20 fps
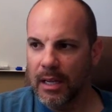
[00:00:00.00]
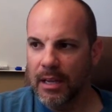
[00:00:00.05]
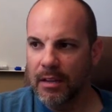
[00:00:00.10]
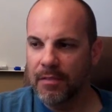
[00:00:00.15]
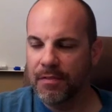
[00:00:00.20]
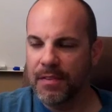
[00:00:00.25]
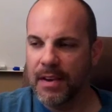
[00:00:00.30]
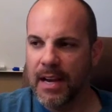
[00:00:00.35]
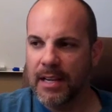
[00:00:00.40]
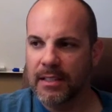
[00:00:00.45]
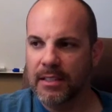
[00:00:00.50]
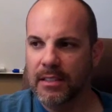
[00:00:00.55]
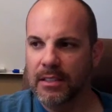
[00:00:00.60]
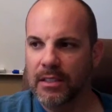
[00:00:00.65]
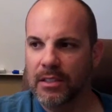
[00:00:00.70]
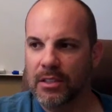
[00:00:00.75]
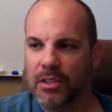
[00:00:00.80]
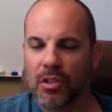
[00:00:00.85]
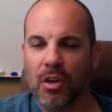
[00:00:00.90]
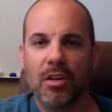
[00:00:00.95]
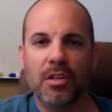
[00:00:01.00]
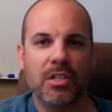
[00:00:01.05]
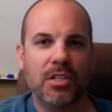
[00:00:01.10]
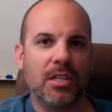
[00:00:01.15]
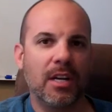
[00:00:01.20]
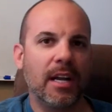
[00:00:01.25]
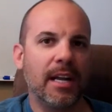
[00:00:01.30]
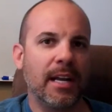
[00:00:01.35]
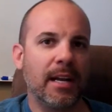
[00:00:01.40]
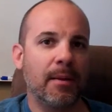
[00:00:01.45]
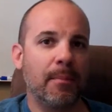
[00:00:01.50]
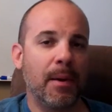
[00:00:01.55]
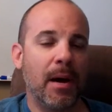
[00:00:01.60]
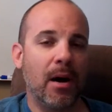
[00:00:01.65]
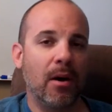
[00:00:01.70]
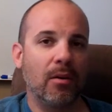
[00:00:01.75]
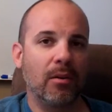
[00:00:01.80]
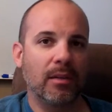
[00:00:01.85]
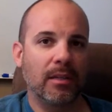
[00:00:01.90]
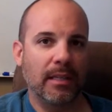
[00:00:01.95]
in fact, start studying
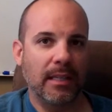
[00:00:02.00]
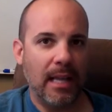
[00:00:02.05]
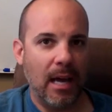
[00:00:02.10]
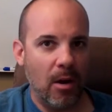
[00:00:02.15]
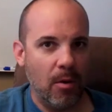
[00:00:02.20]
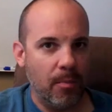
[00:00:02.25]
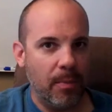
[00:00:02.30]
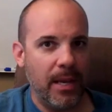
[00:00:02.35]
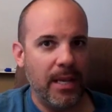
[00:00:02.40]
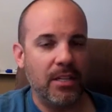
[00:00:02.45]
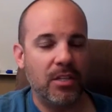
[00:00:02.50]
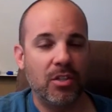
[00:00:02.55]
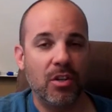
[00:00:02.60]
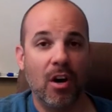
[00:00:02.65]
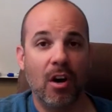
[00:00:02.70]
about cloud-based